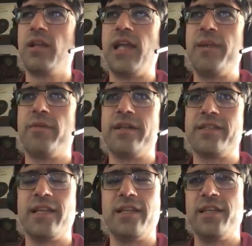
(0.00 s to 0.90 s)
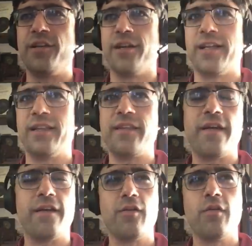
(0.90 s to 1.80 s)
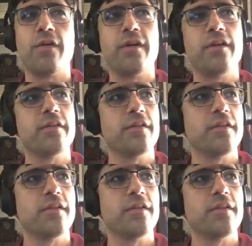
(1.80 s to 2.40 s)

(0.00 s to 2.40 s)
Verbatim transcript: the libraries they need are not there, or